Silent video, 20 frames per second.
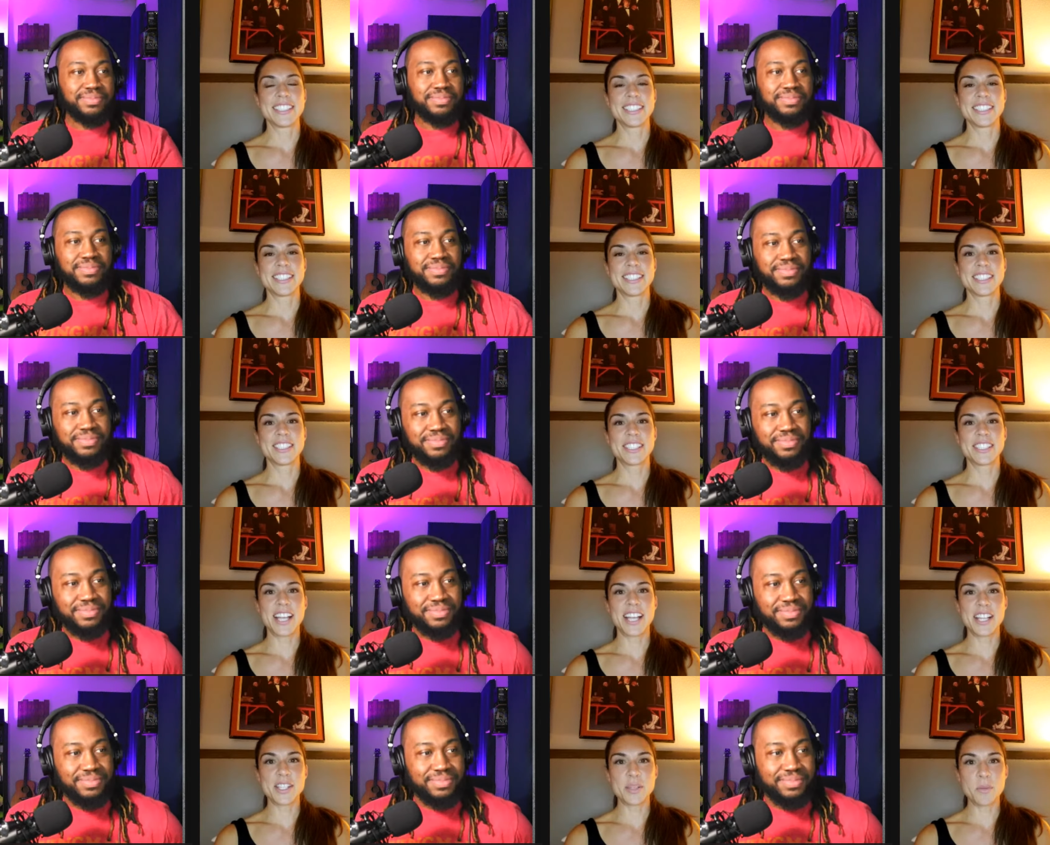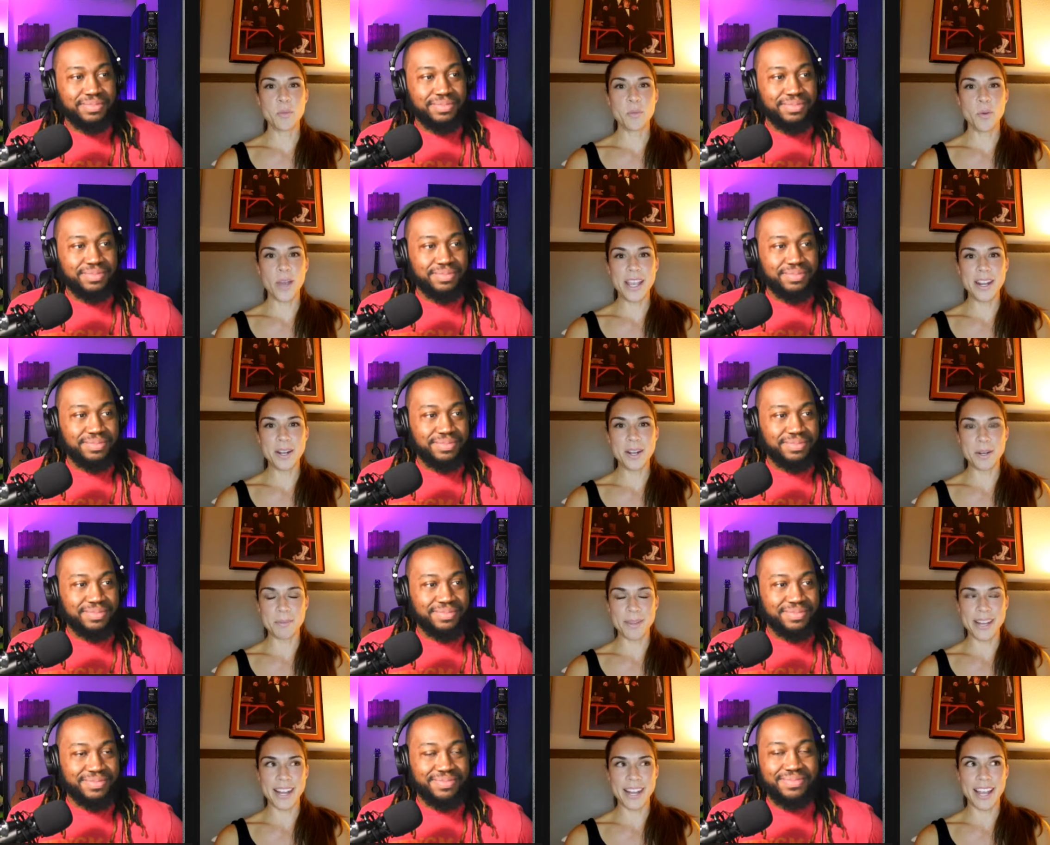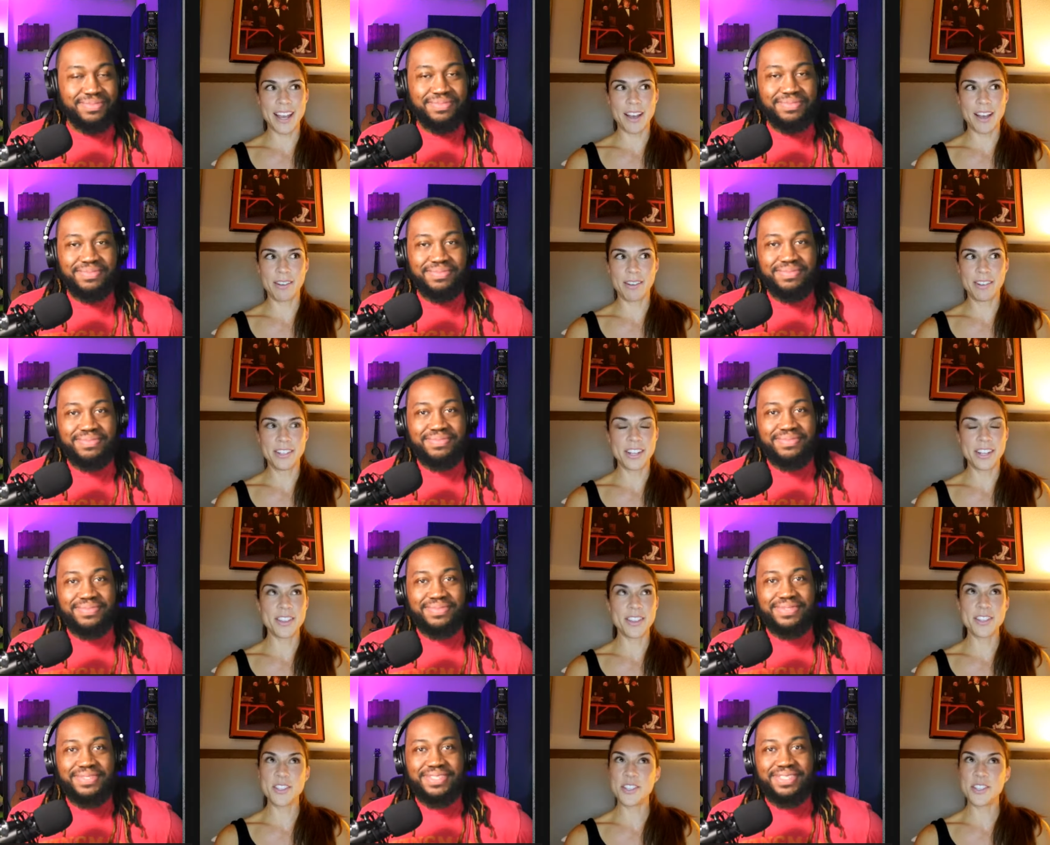Speaker 1: she's got some weight on me now.
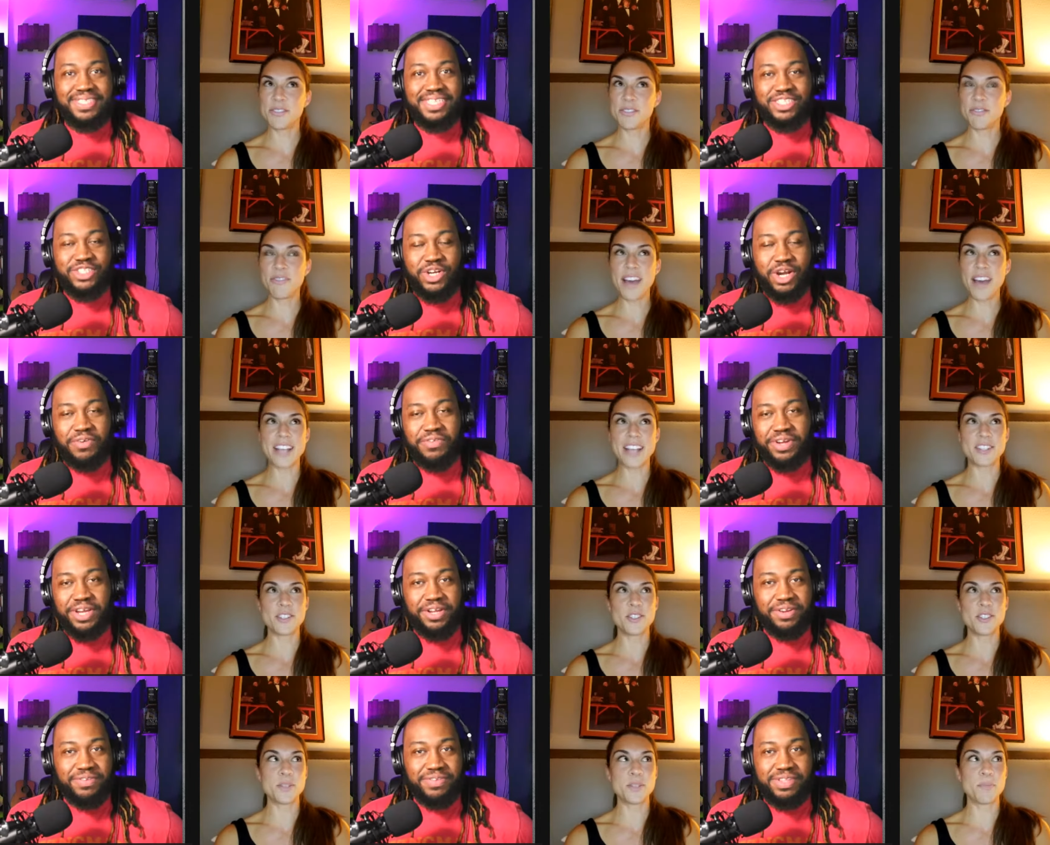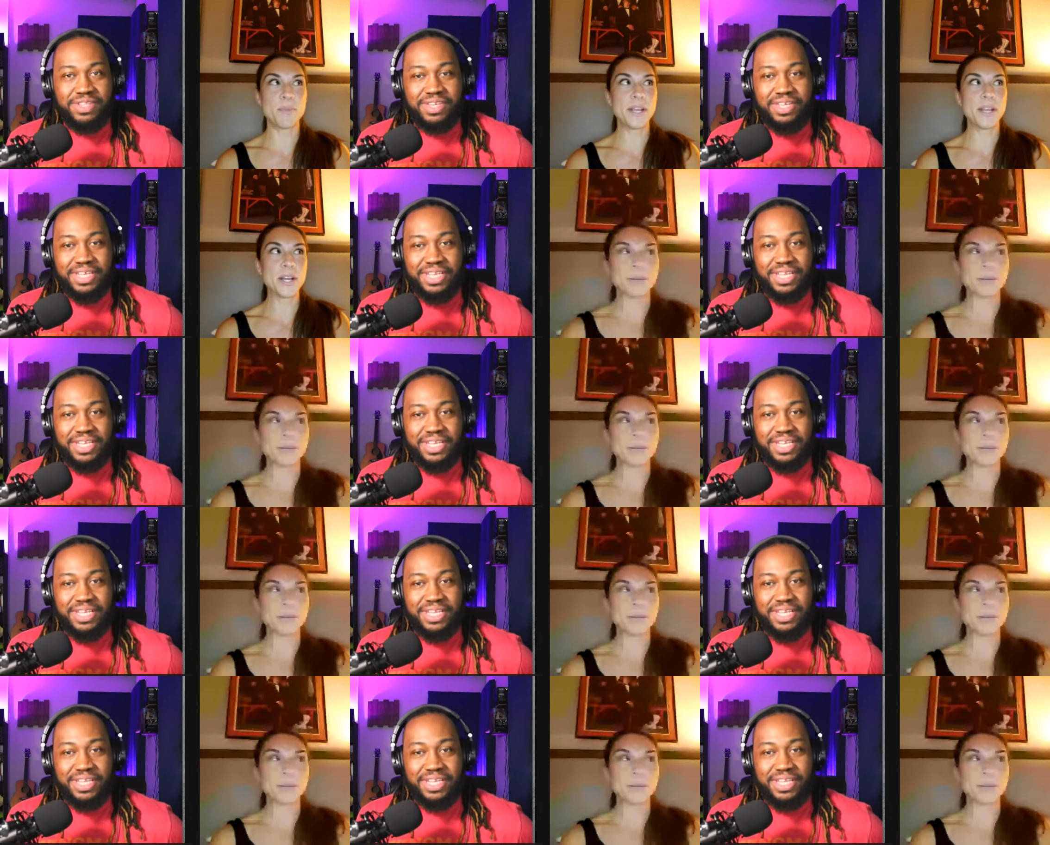Not that she's did fat; she's just bigger